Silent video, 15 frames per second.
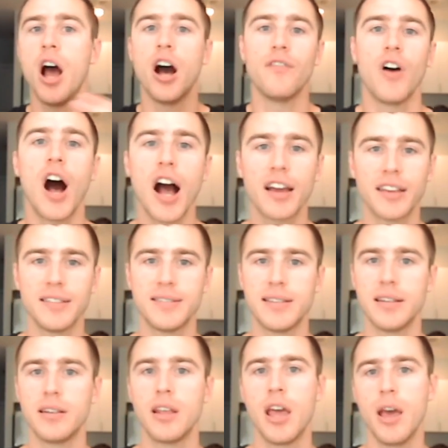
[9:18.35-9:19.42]
of
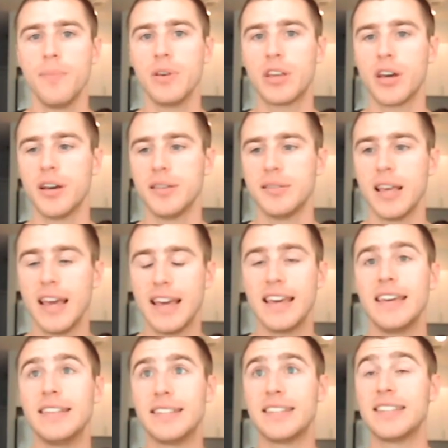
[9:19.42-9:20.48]
Hockenson because
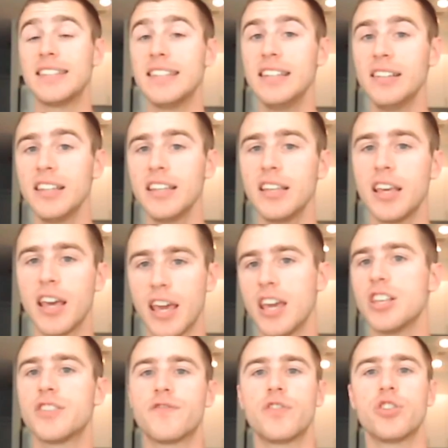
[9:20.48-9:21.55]
his ceiling
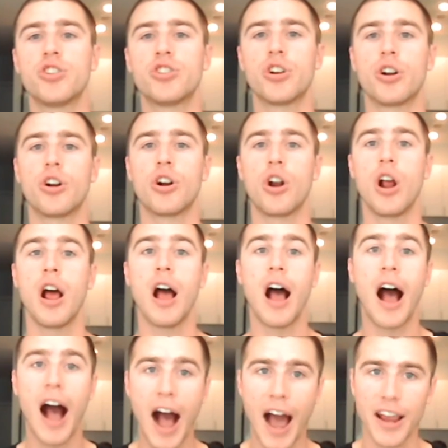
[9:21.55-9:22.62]
is for sure
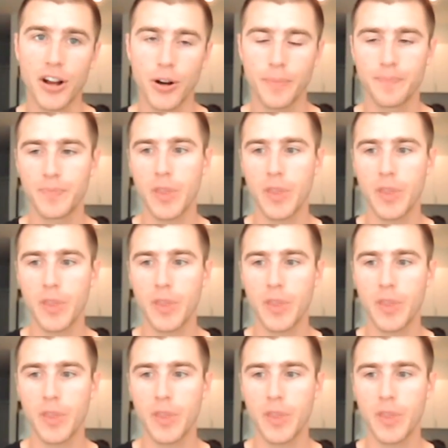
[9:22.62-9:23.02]
higher.